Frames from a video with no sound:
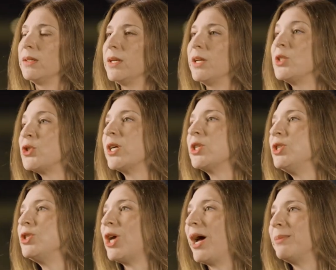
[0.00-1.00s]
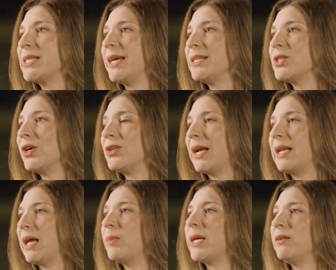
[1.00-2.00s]
Construction job sites are
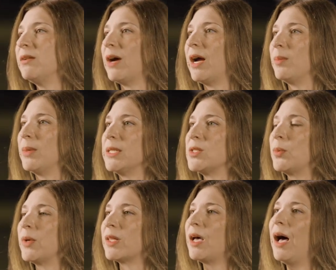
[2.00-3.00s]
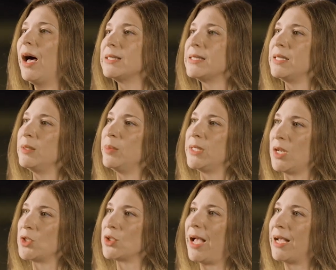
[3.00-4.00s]
dynamic environments with constant
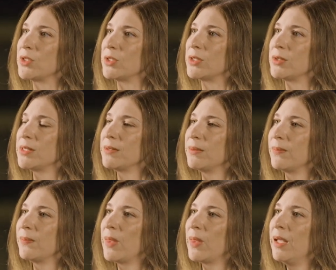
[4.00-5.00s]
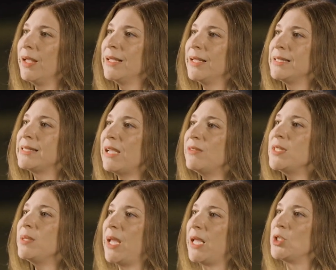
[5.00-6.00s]
potential hazards.
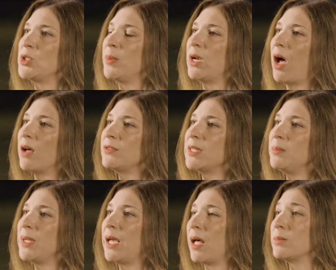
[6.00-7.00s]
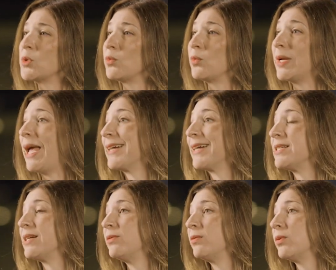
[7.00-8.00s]
Safety management often becomes
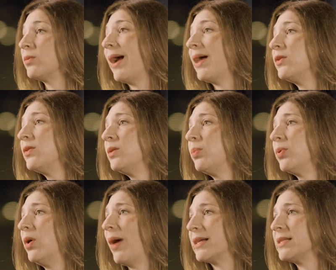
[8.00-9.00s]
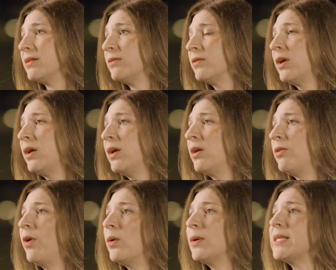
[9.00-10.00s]
reactive rather than proactive,
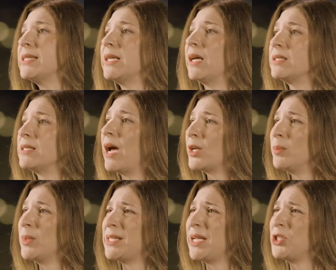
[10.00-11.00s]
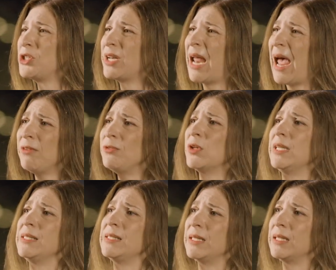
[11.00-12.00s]
focusing on documentation after
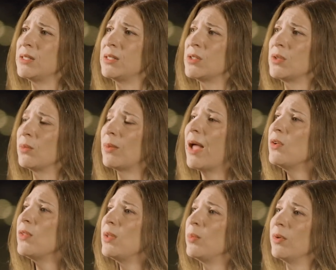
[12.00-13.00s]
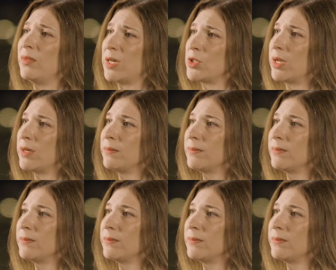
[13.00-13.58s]
incidents rather than prevention.